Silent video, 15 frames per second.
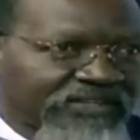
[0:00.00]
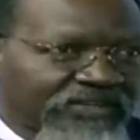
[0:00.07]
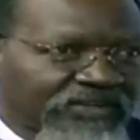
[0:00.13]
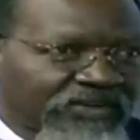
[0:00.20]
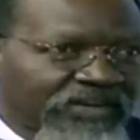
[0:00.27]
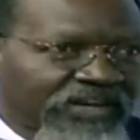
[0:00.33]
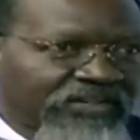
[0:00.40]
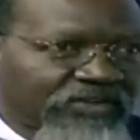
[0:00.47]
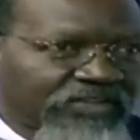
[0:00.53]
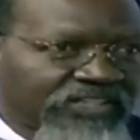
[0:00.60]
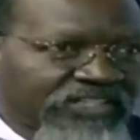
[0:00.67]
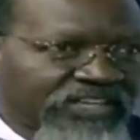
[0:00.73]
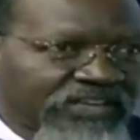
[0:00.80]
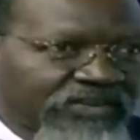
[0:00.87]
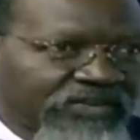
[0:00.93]
or
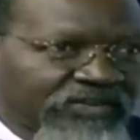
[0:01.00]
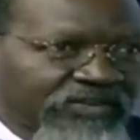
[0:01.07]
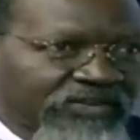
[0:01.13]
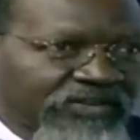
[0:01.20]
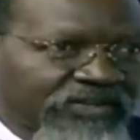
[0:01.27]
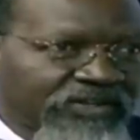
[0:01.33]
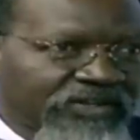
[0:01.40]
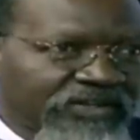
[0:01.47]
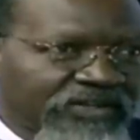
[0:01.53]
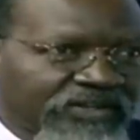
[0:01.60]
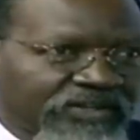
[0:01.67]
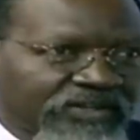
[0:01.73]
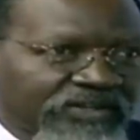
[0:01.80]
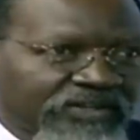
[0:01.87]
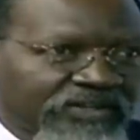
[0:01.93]
Attorney General. Thank you
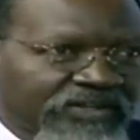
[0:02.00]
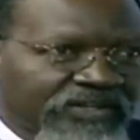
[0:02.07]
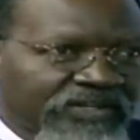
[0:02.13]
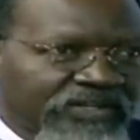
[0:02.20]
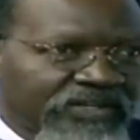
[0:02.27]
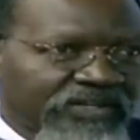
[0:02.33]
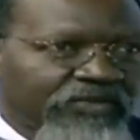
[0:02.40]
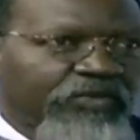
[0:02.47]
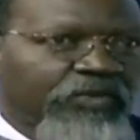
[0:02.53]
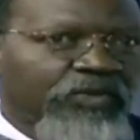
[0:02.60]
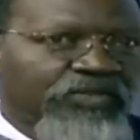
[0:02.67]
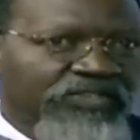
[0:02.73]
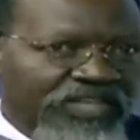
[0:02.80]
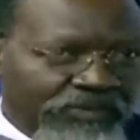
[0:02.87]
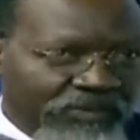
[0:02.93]
for the well wishes. If he
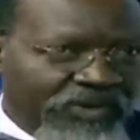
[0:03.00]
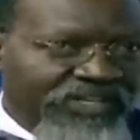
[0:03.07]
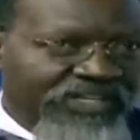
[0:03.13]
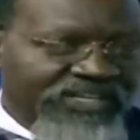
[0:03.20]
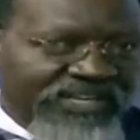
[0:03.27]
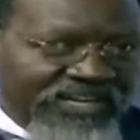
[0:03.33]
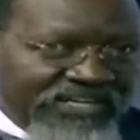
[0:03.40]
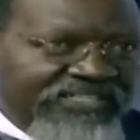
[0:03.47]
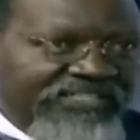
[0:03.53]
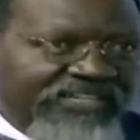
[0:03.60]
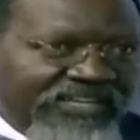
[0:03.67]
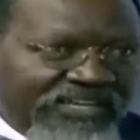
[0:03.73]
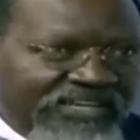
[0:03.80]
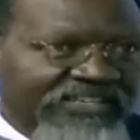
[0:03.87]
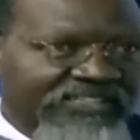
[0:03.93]
was appointed and is,
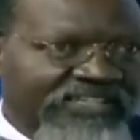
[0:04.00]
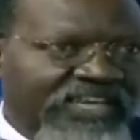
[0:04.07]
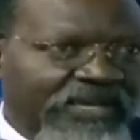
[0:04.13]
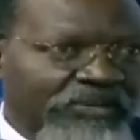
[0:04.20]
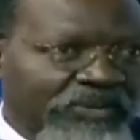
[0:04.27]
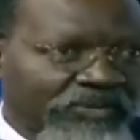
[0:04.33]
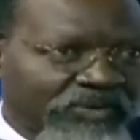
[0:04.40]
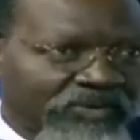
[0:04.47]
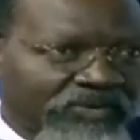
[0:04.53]
a, is capable,